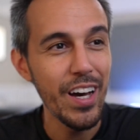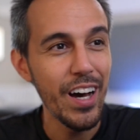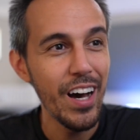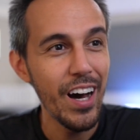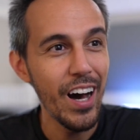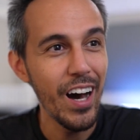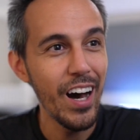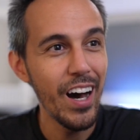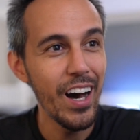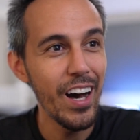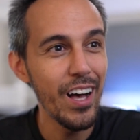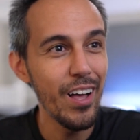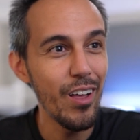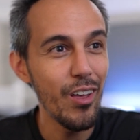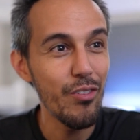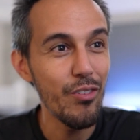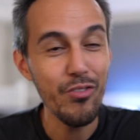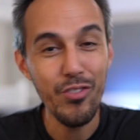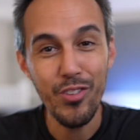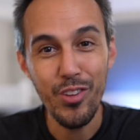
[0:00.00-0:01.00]
uh,
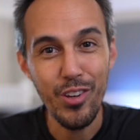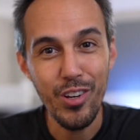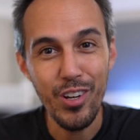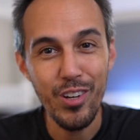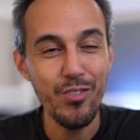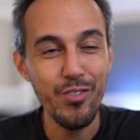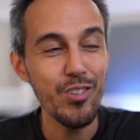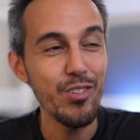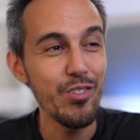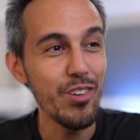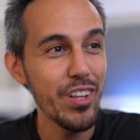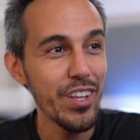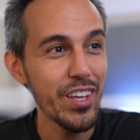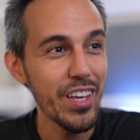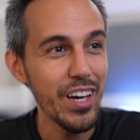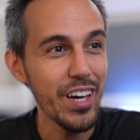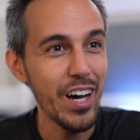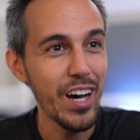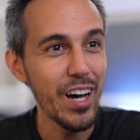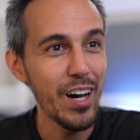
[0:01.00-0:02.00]
if you if you really
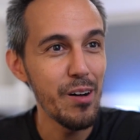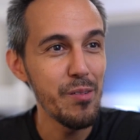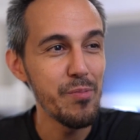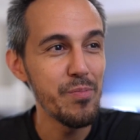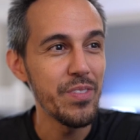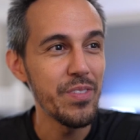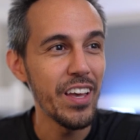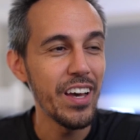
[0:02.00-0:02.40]
um,